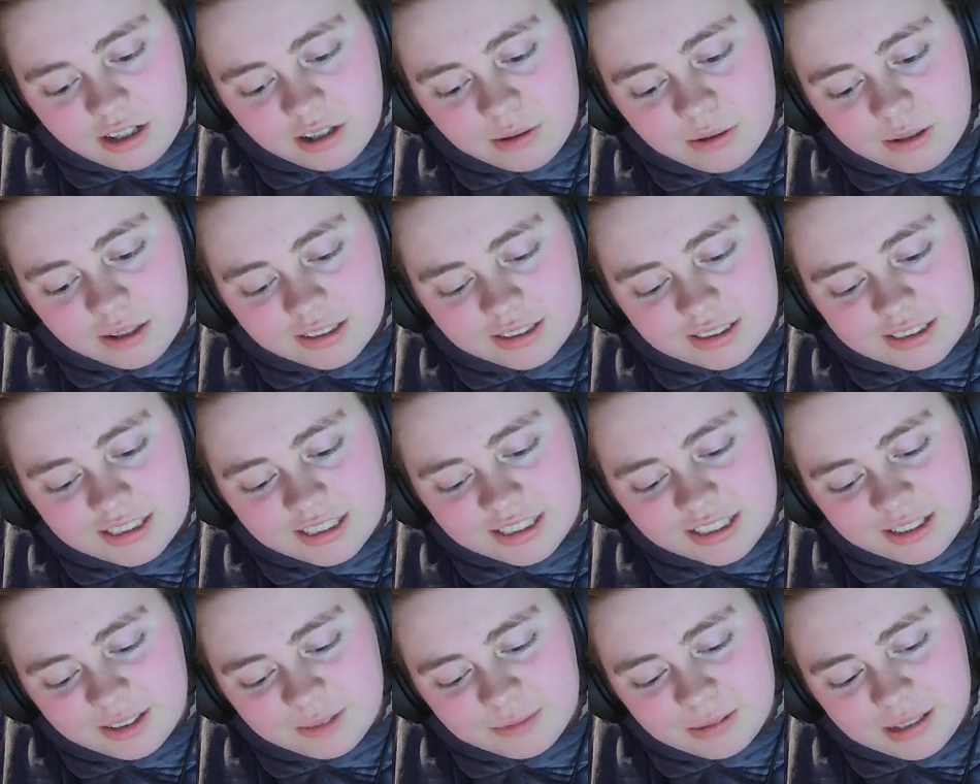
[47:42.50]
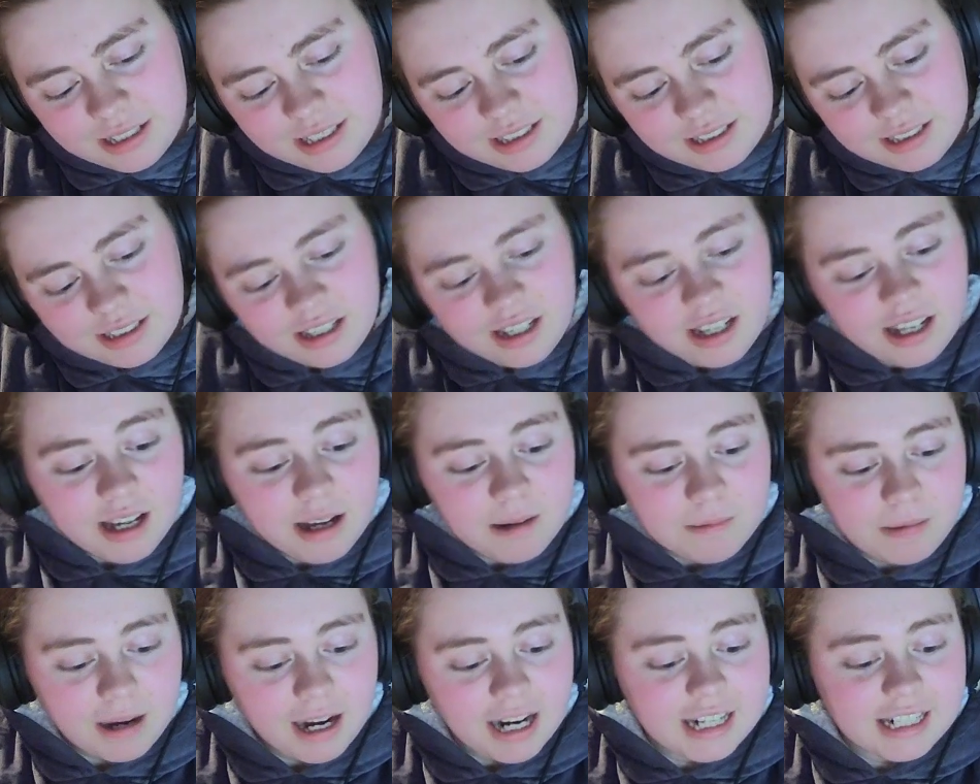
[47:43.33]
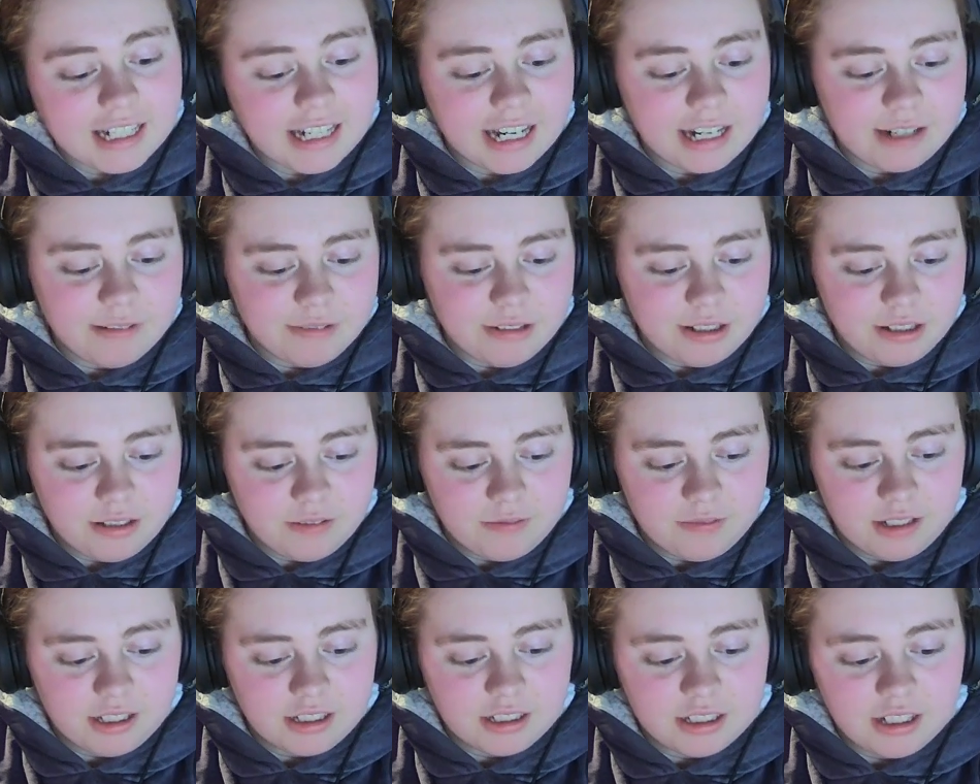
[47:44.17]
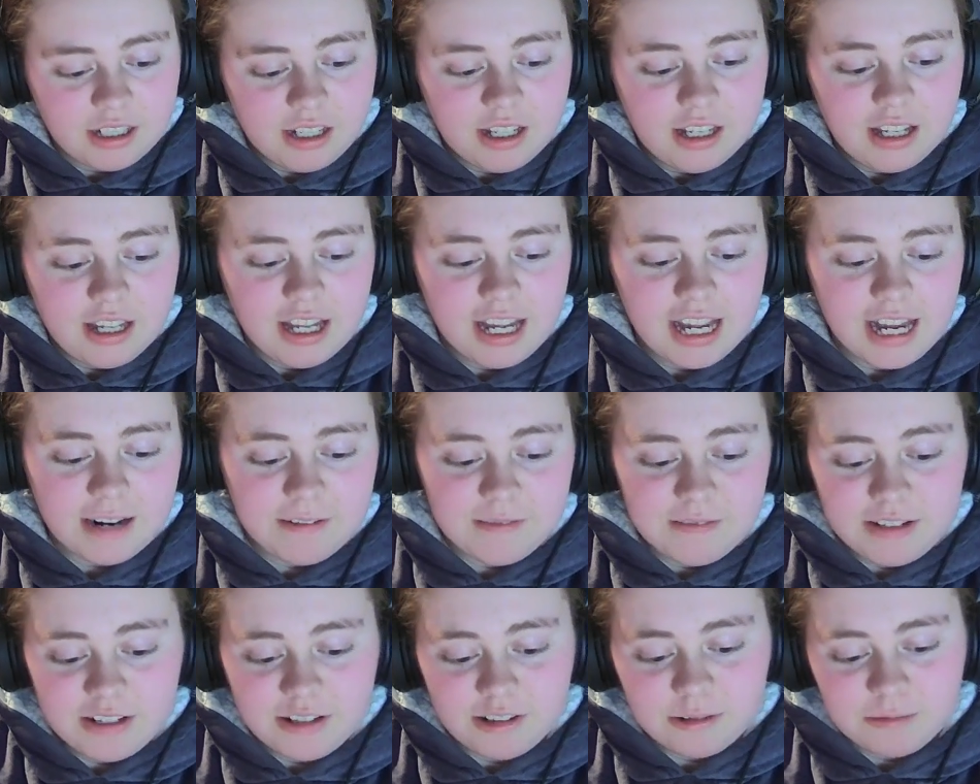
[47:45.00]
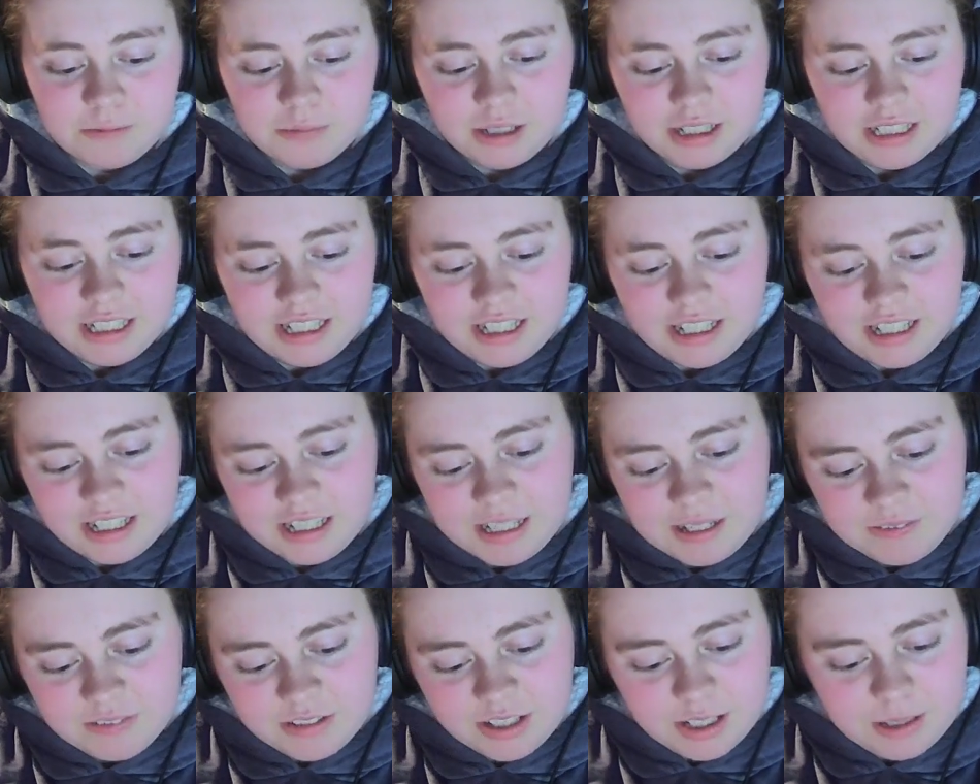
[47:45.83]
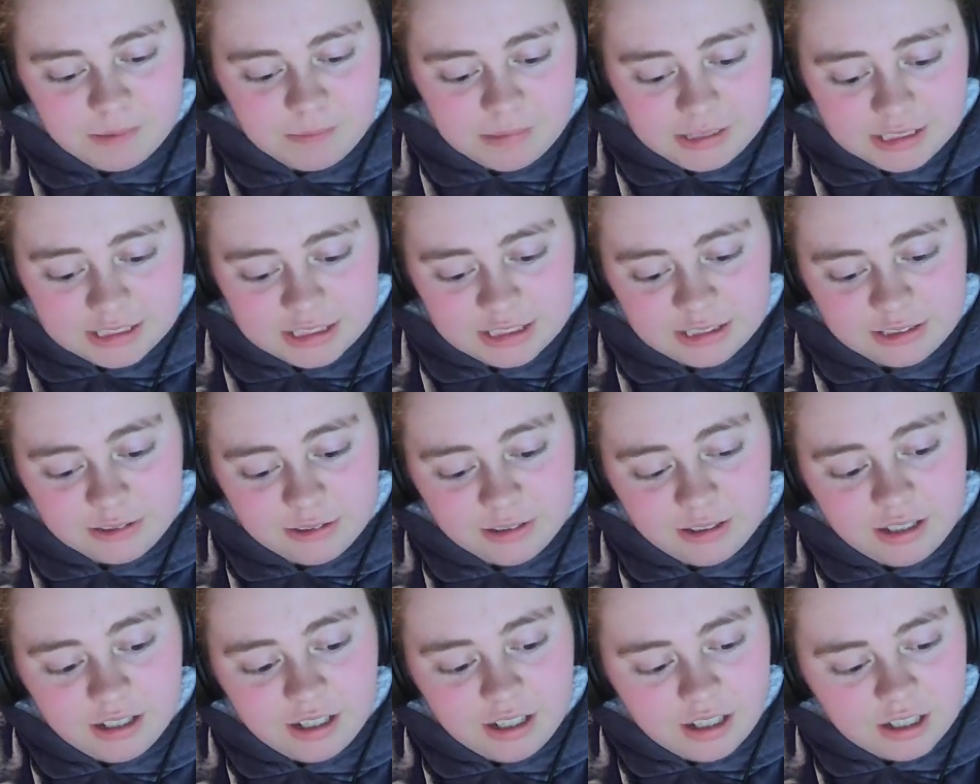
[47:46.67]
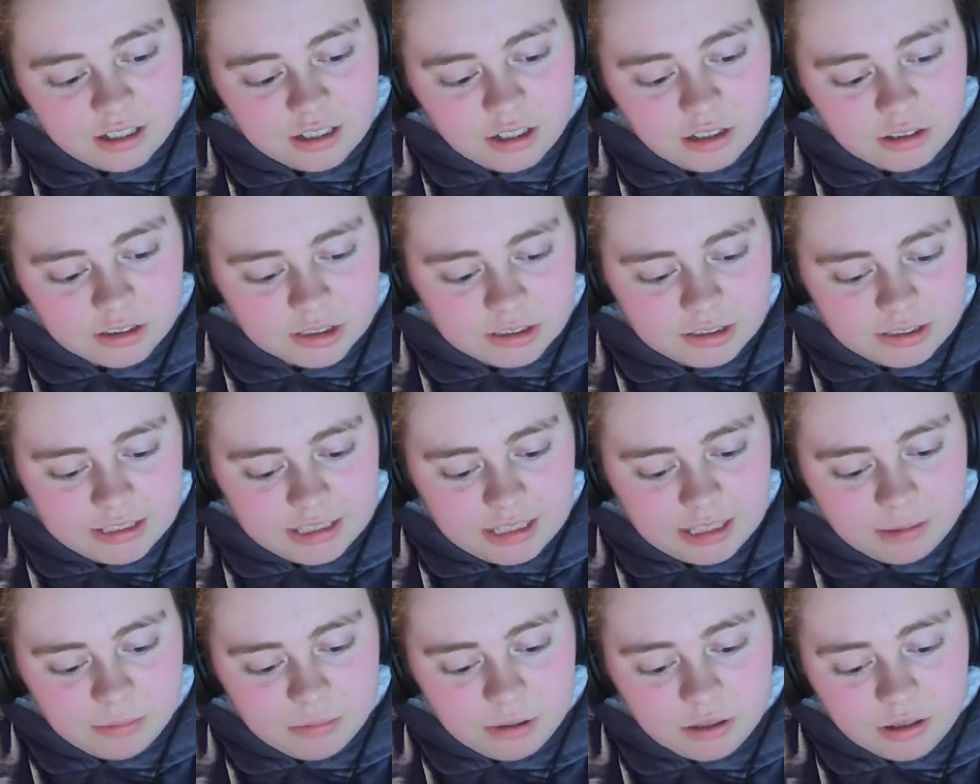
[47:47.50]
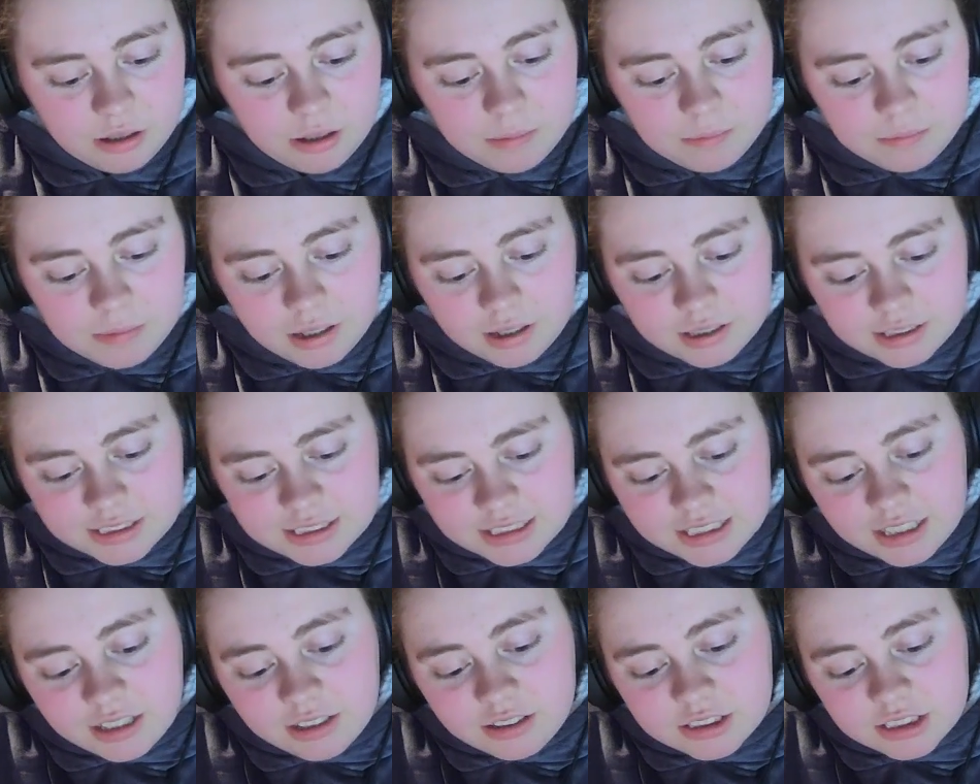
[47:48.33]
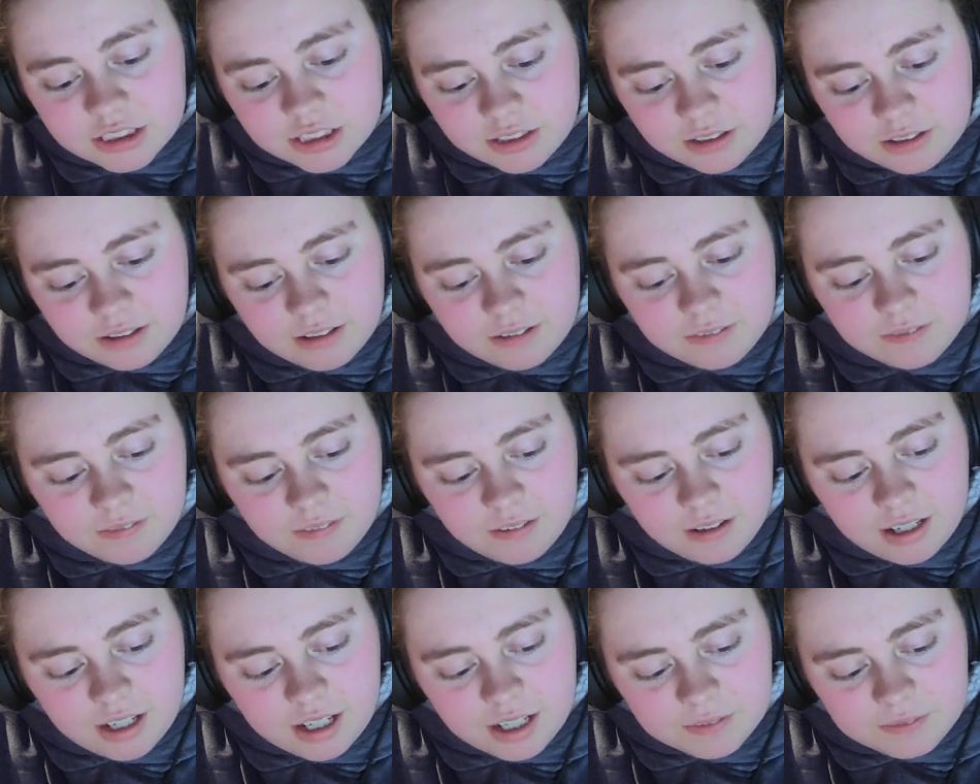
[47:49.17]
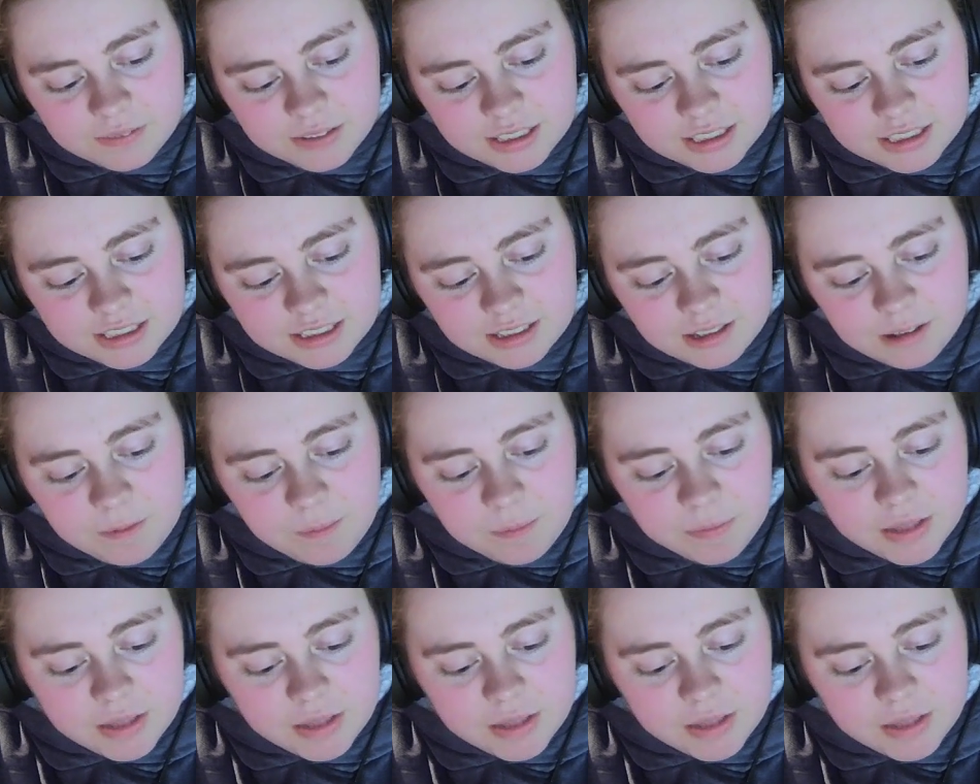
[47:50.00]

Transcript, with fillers: Cole walked up and patted Henry on the flank. Henry, old buddy, I'm gonna miss you, Cole told the animal. But I'll see you soon for harvest.